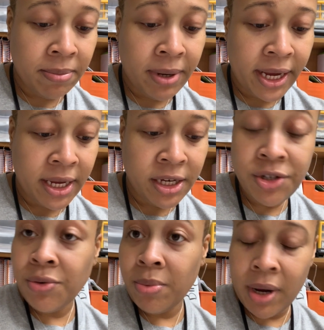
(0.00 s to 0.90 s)
the Black
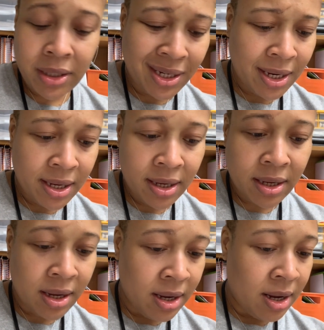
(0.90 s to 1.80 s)
History Project,